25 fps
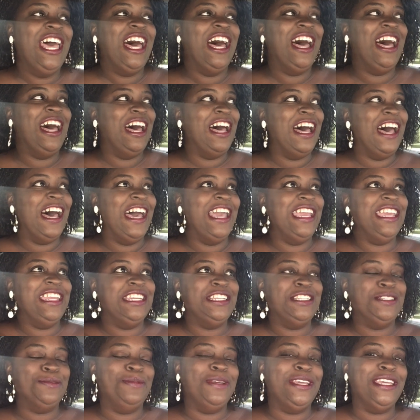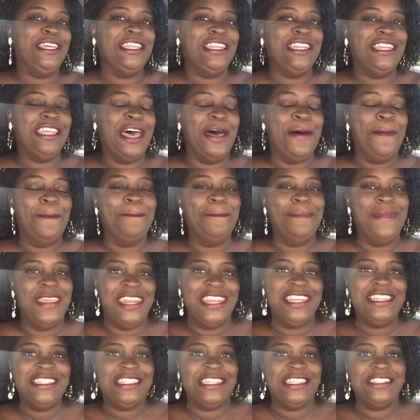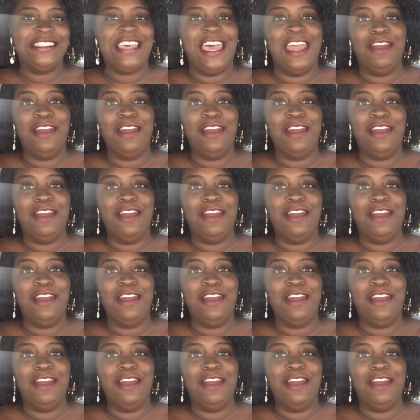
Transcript: Uh, it has been a minute since